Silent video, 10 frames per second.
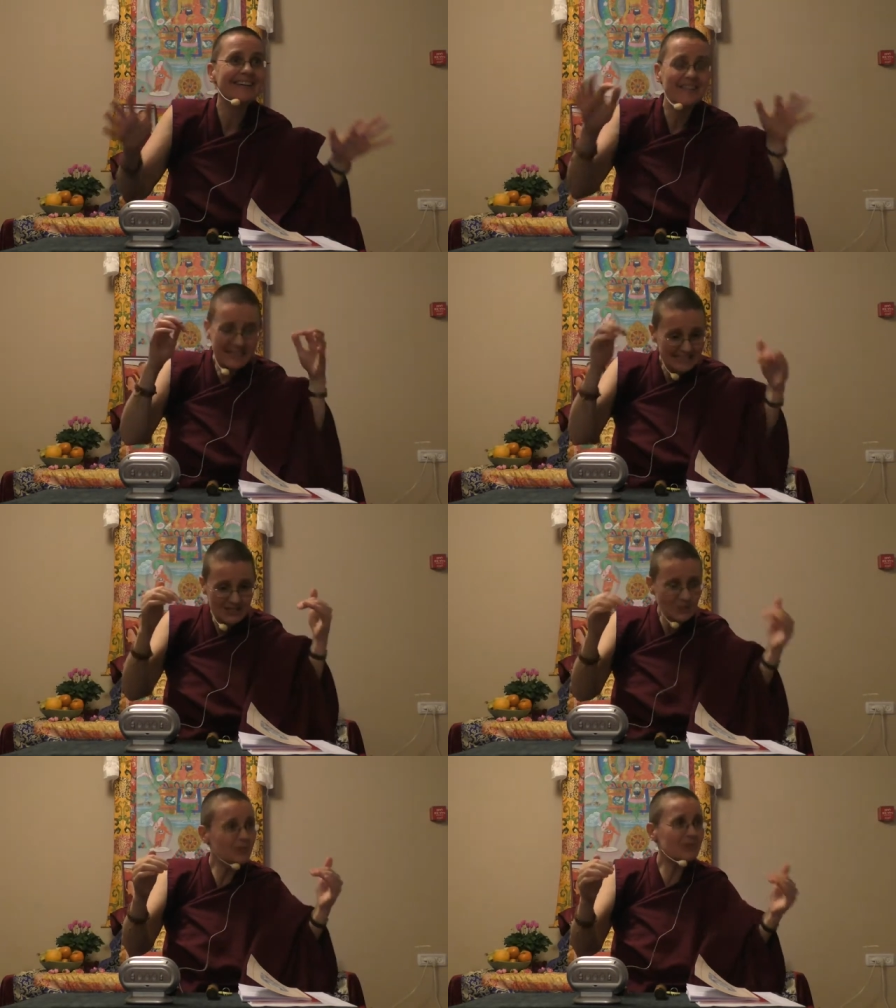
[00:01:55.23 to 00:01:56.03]
This
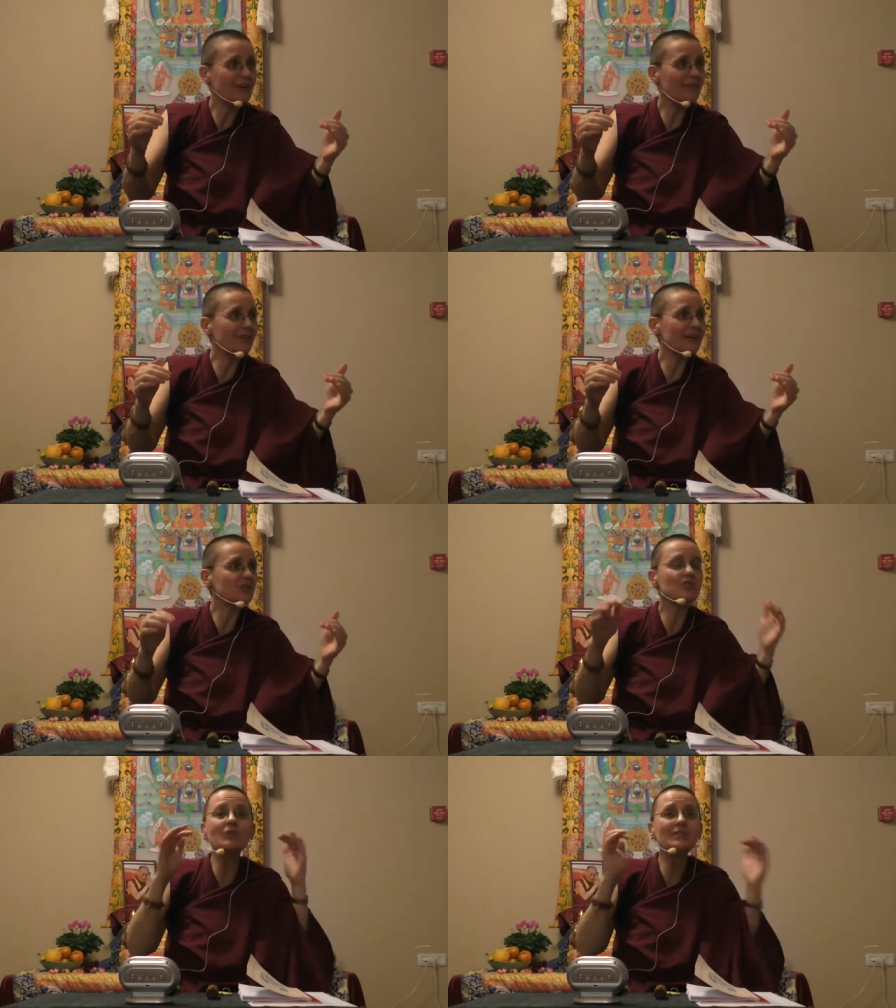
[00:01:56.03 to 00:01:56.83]
is all
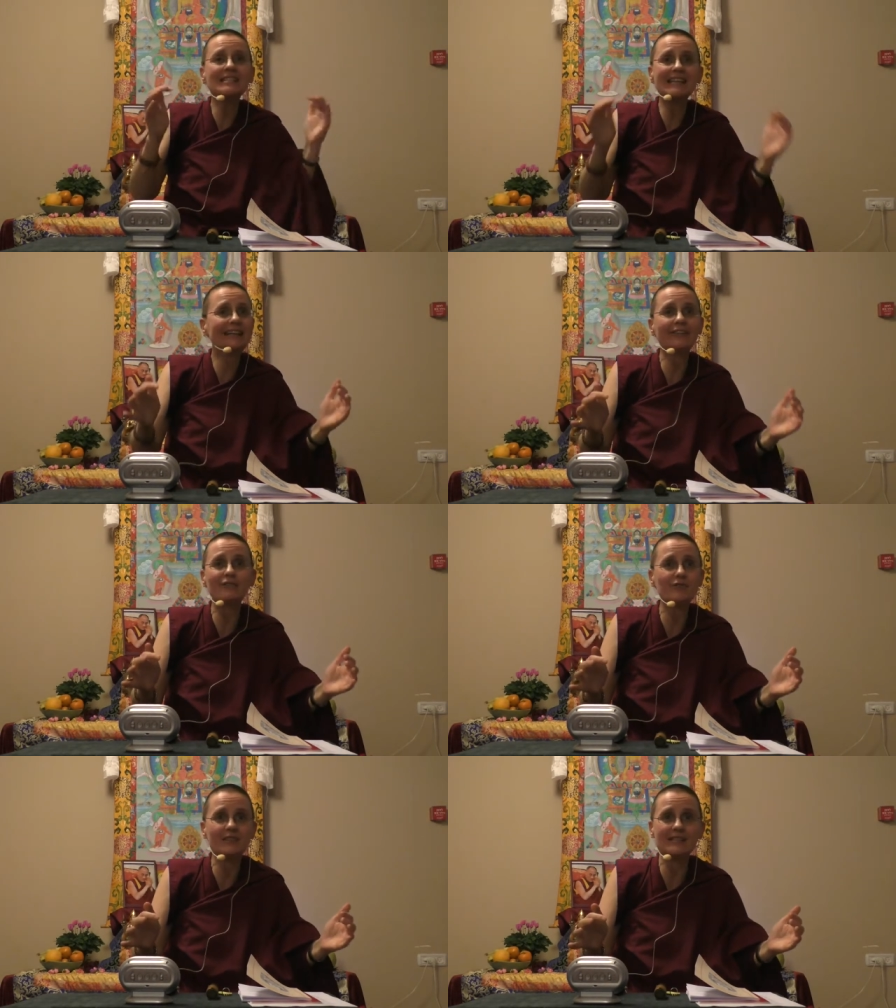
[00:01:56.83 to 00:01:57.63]
suffering. Don't settle
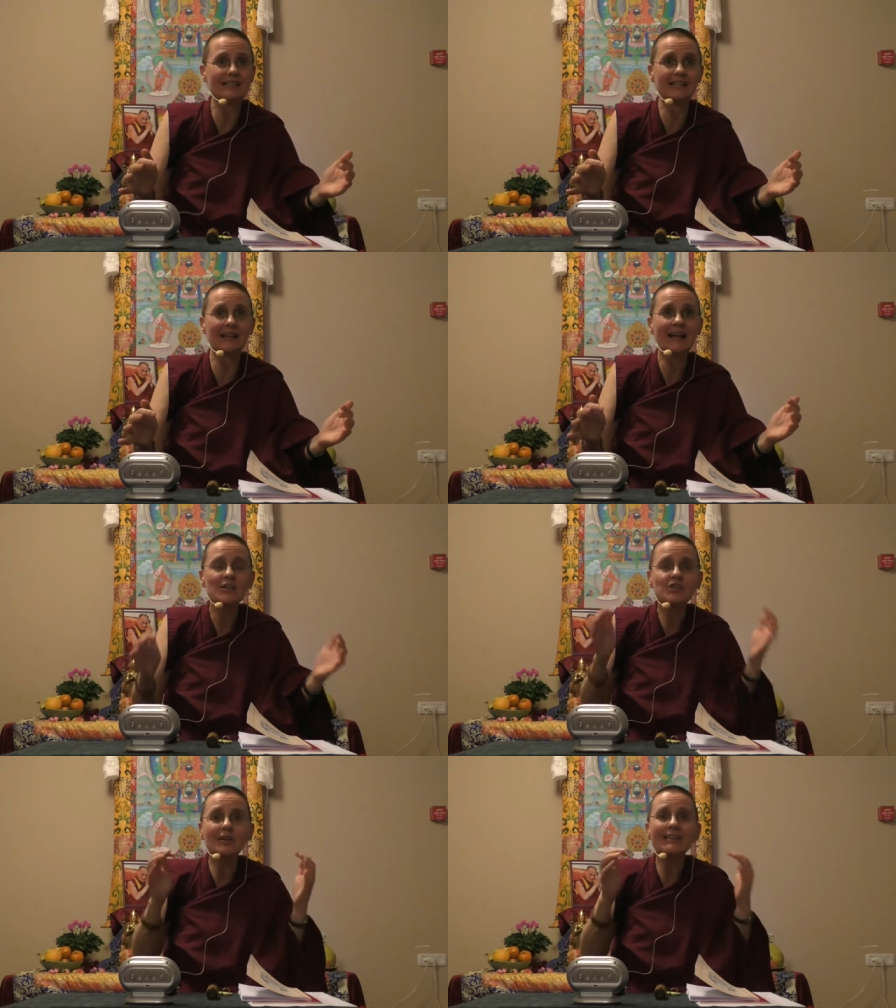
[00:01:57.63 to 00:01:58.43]
for this little.
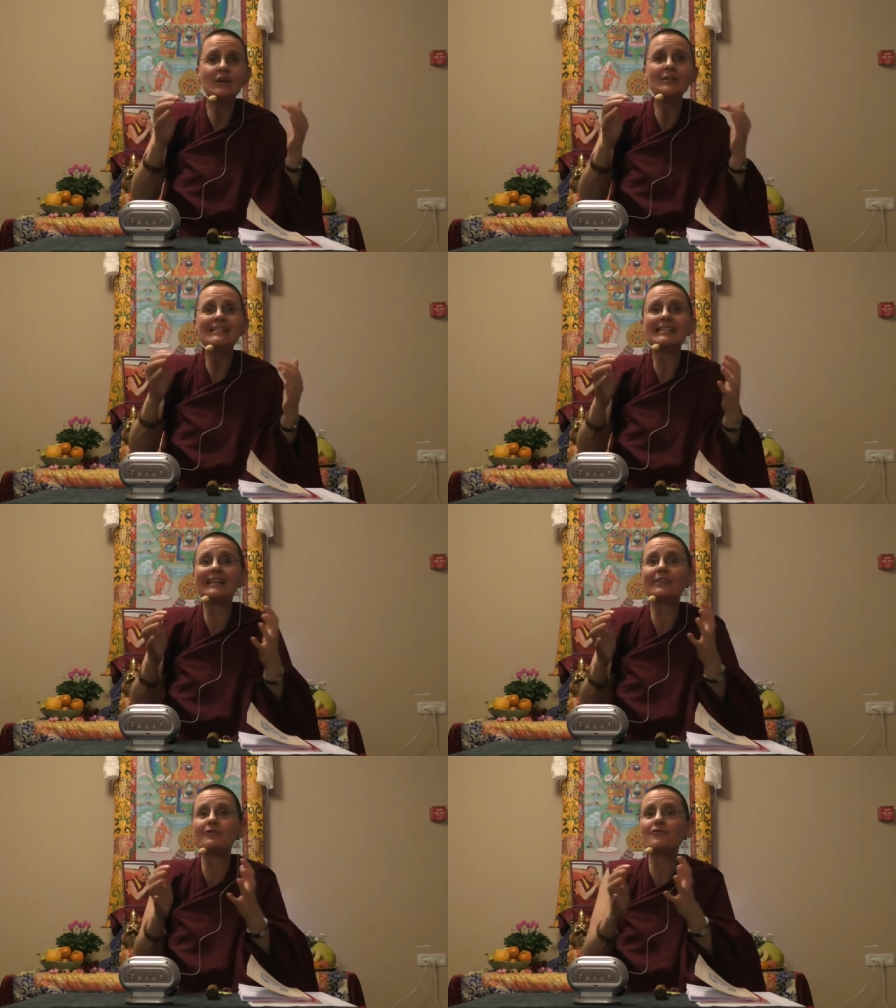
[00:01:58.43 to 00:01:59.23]
Don't, don't
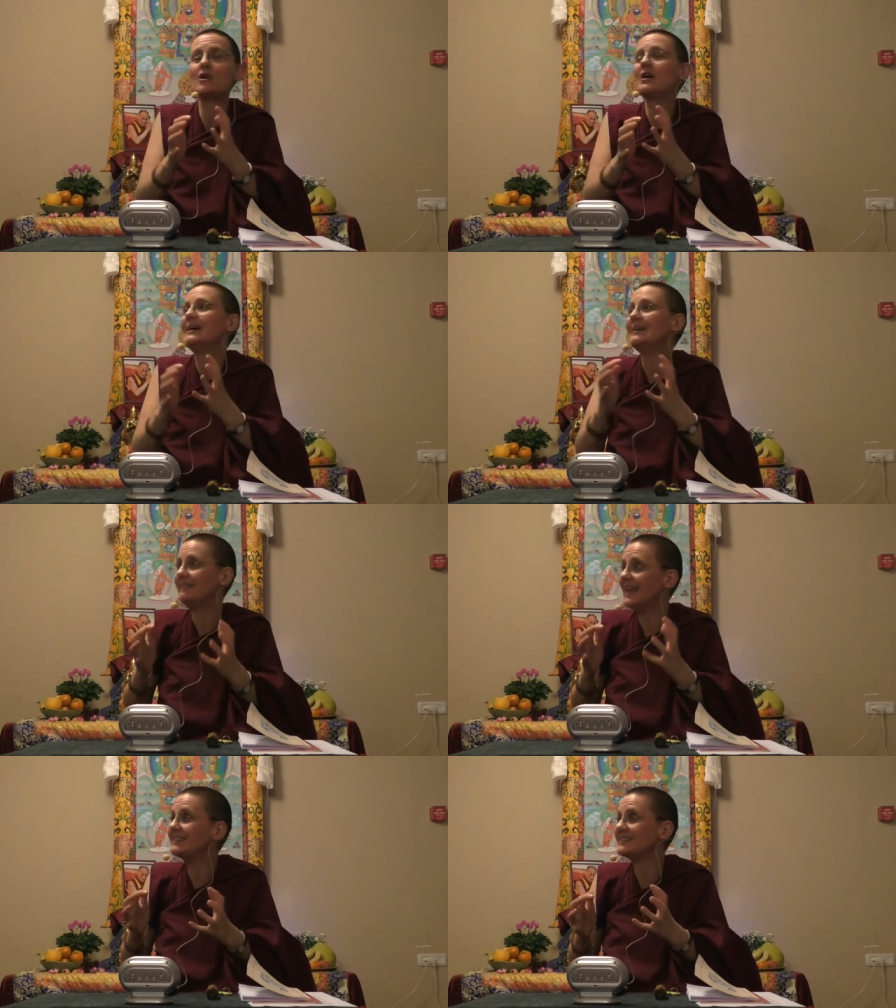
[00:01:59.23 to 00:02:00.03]
settle for
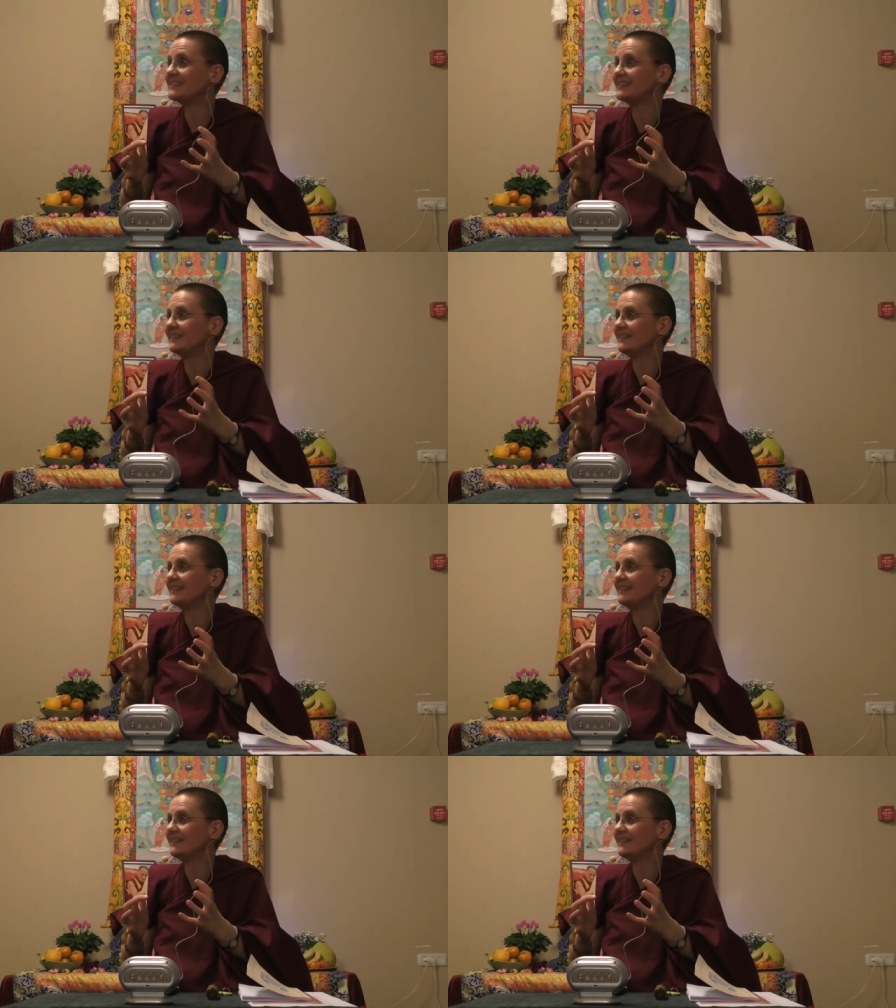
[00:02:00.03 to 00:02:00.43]
less.